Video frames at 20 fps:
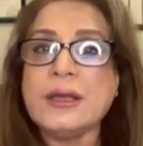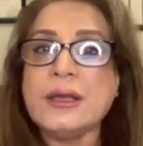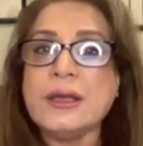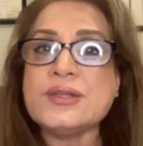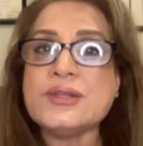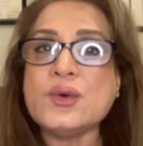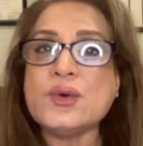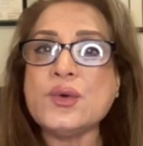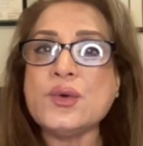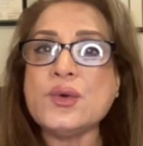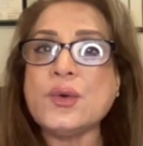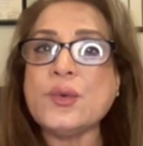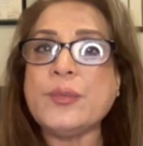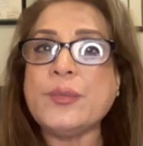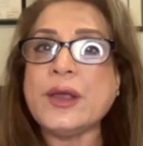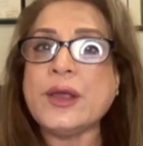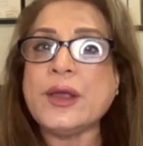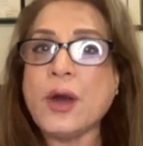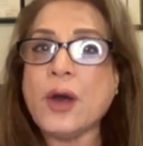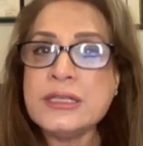So,
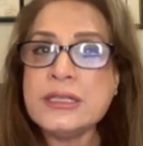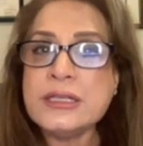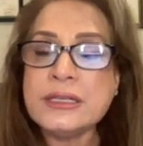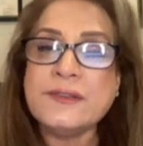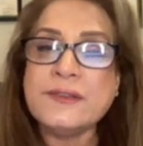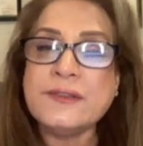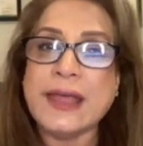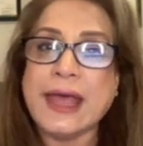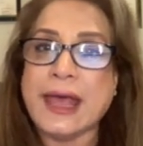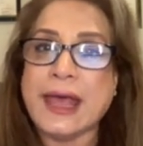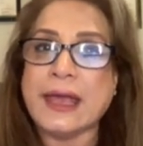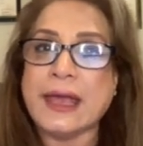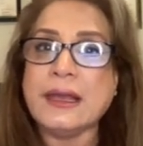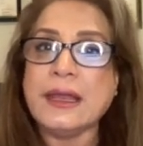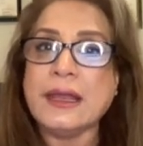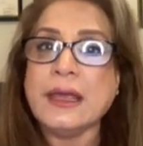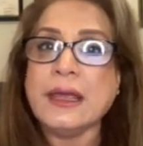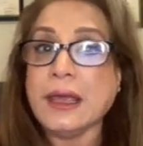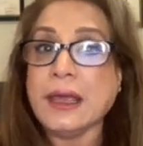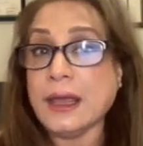because of that,
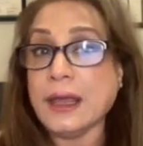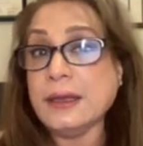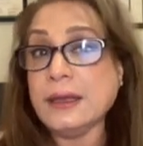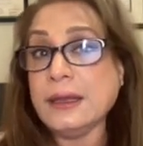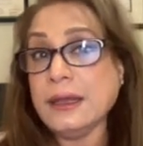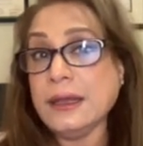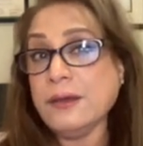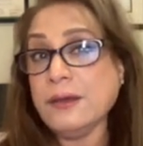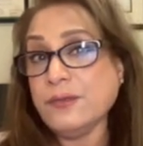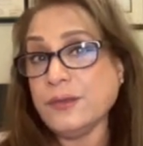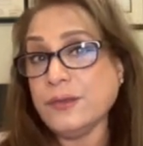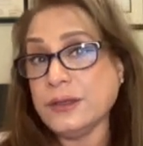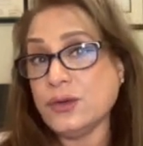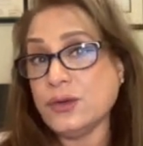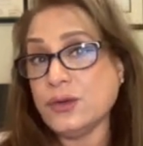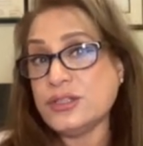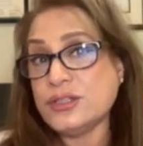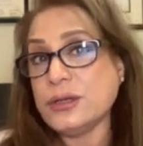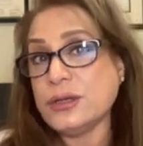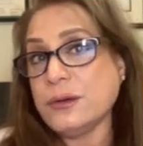and even
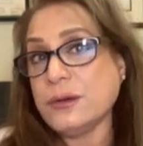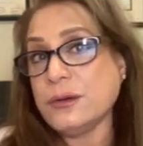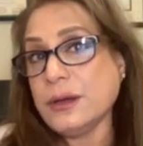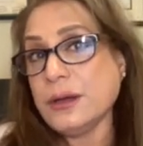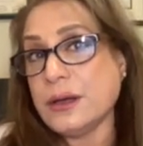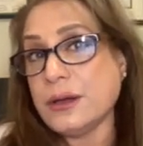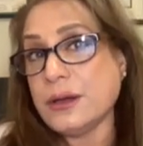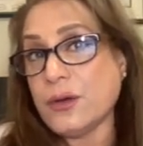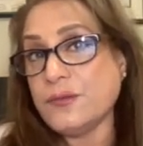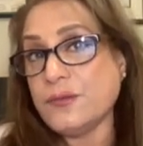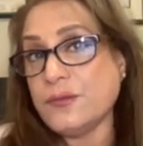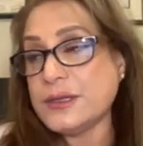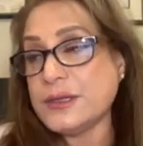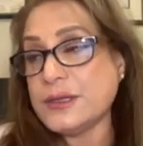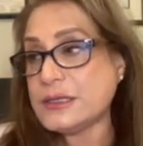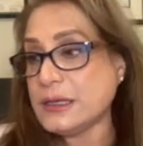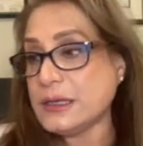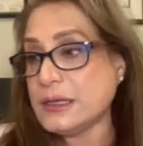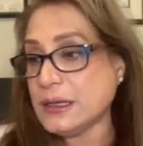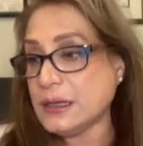your children are
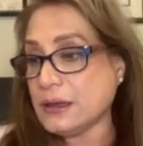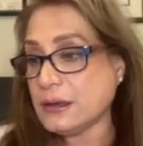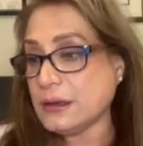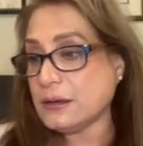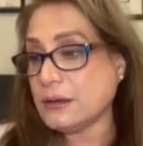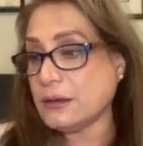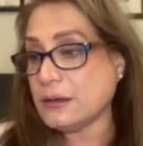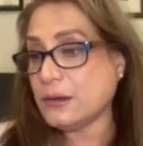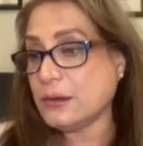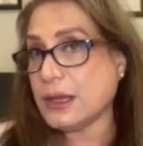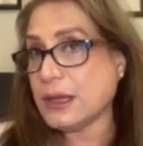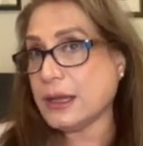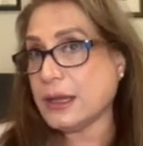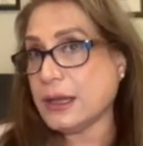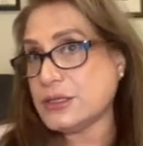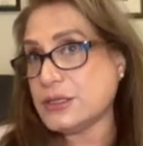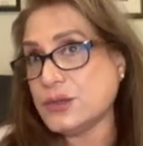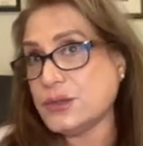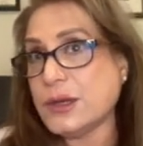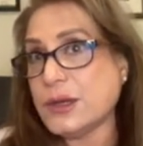obviously looking
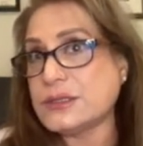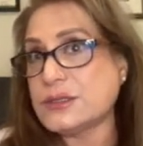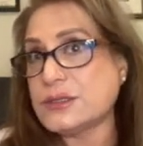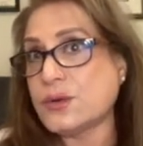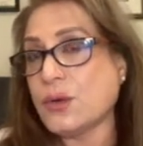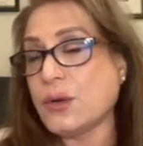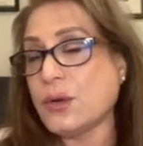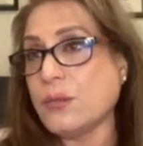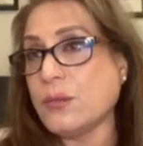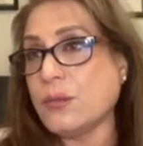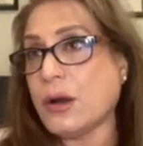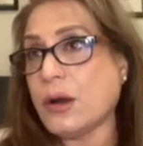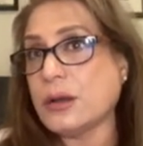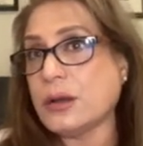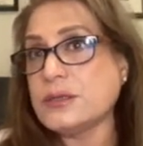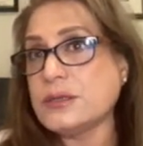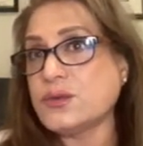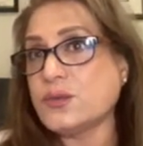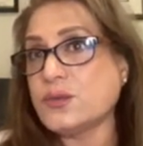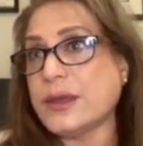at you as a role
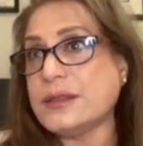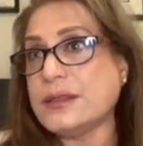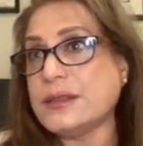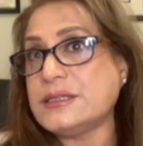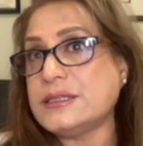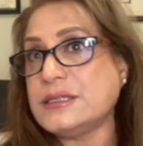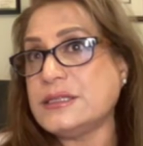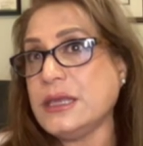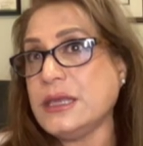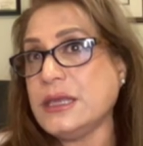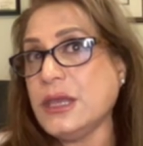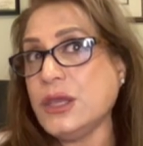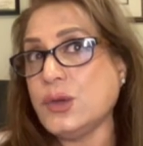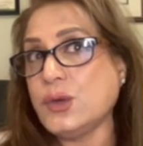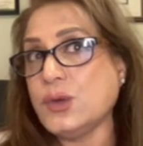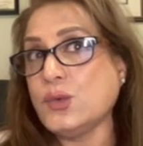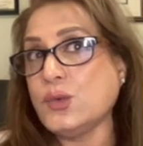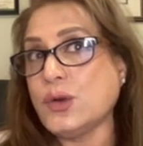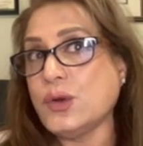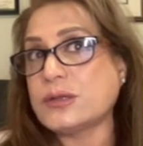model. So, when they see
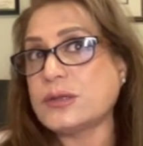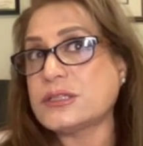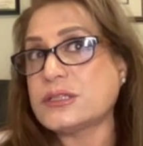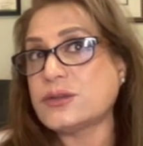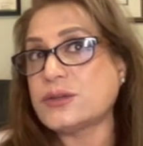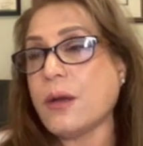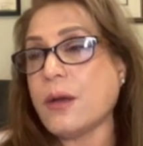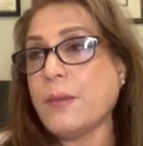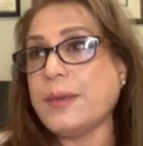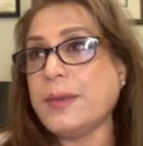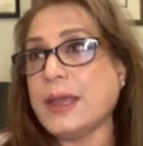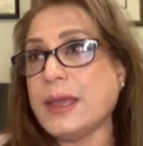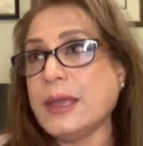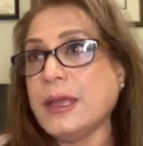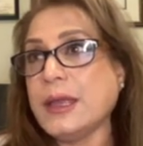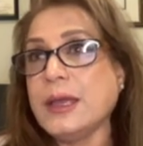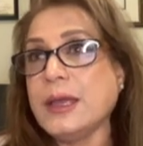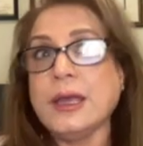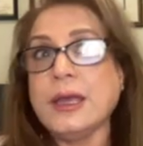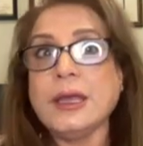you not stopping,
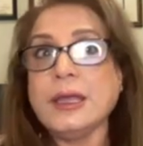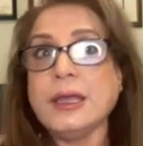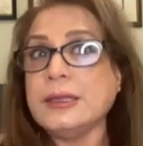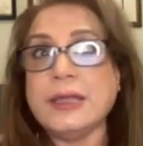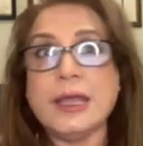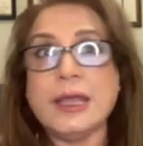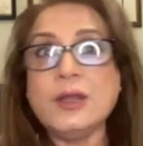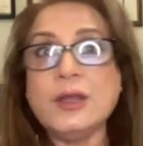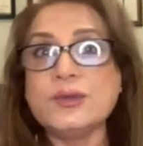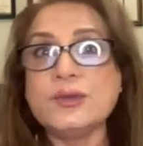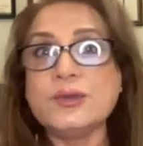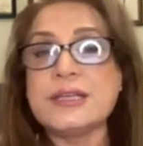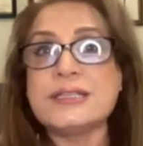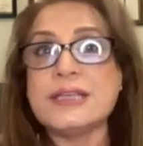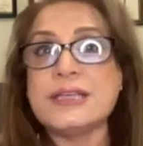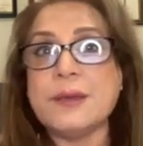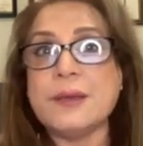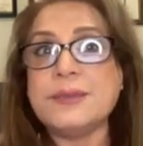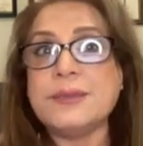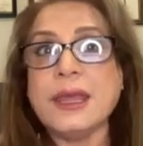they do the
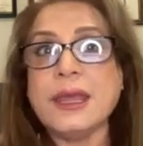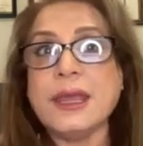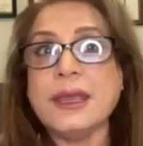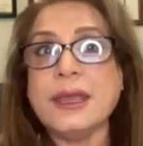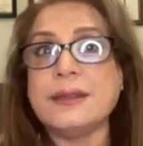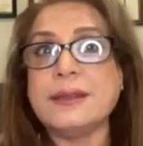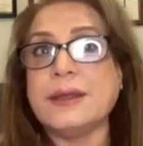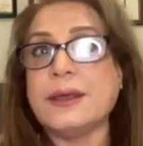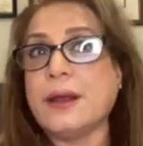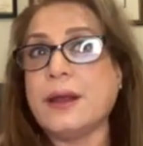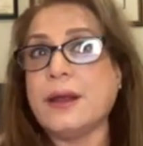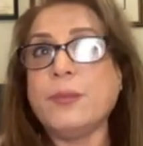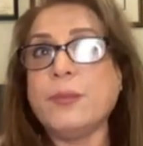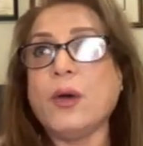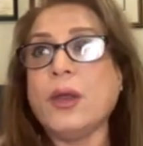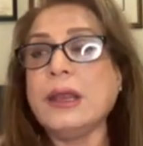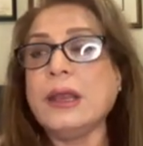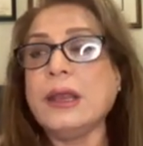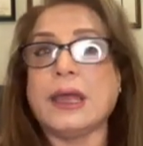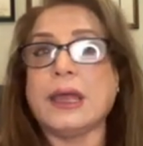same thing and they're up
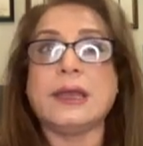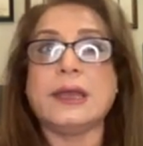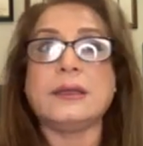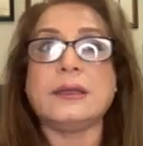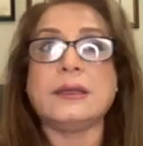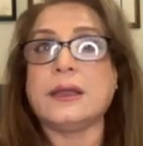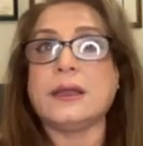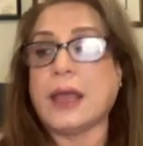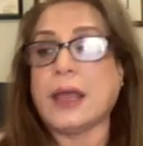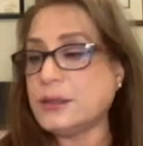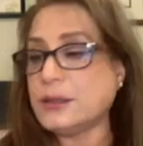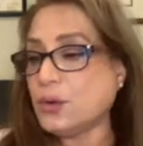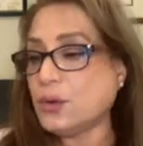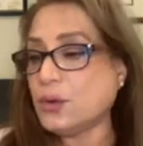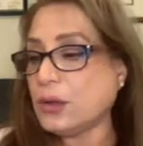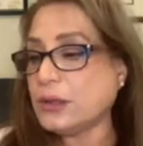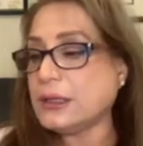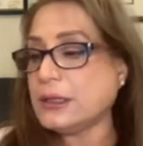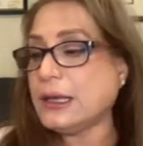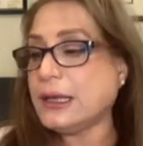all night. They're either
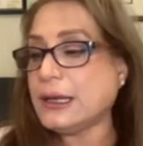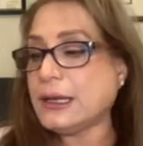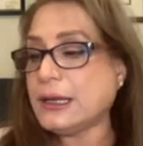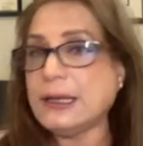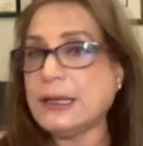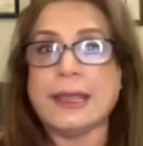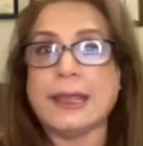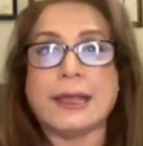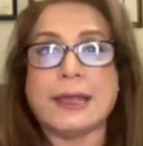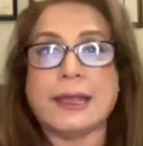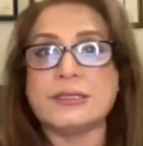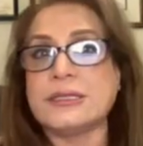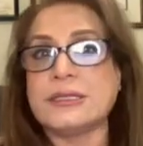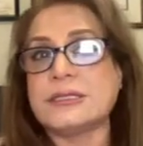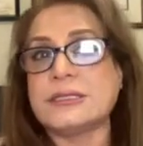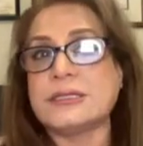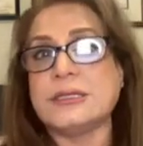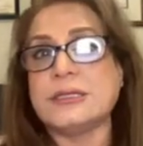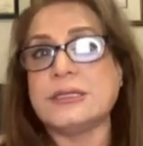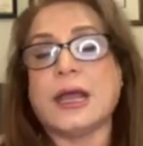on their little
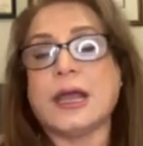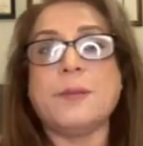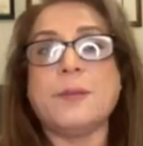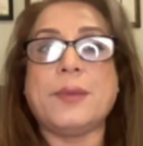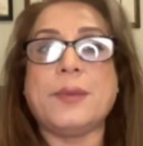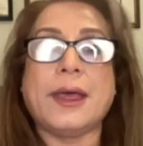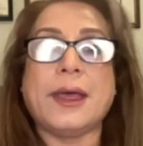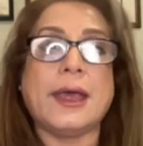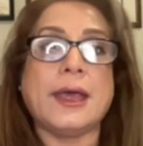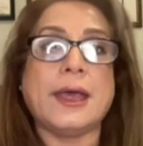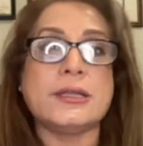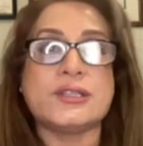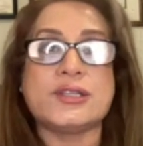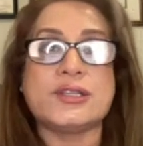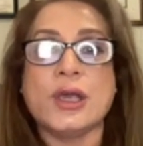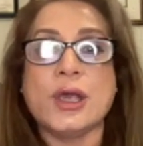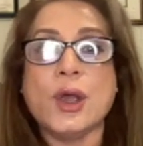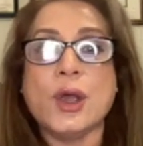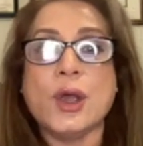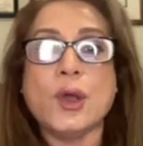gadgets, the iPads,
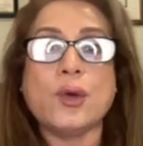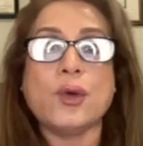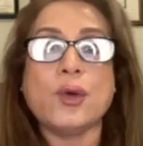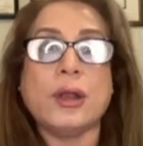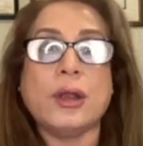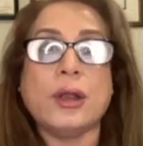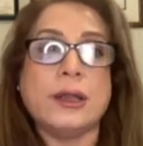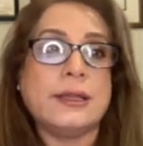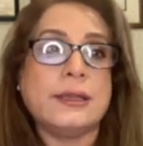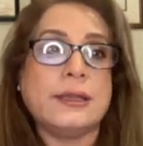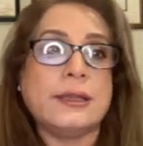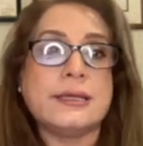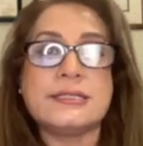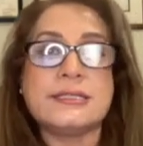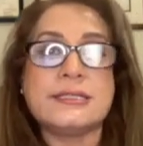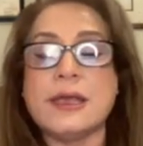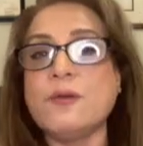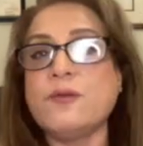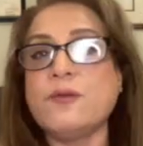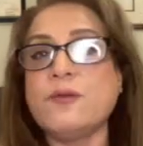call it their
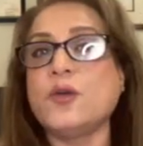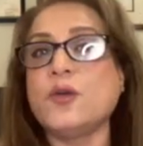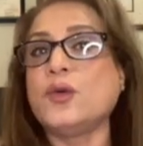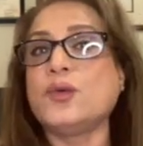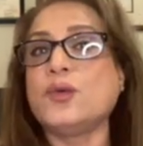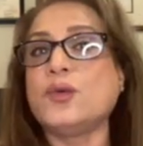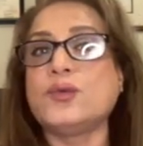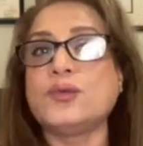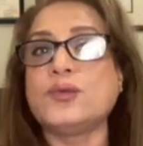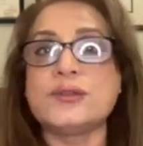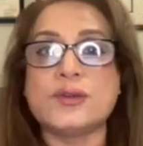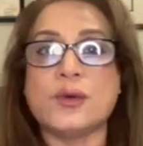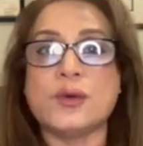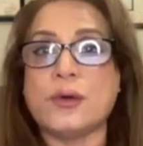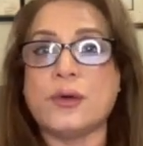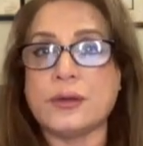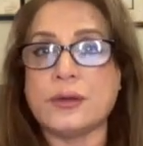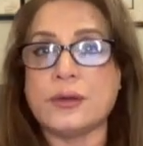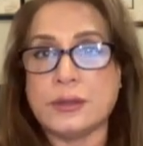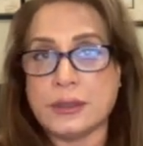cell phones,
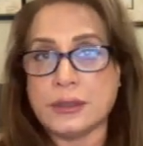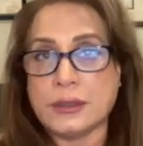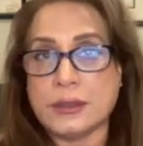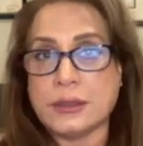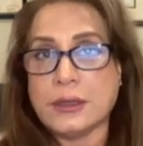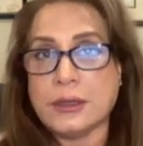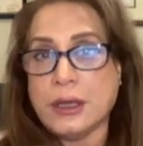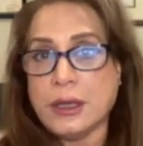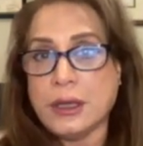or the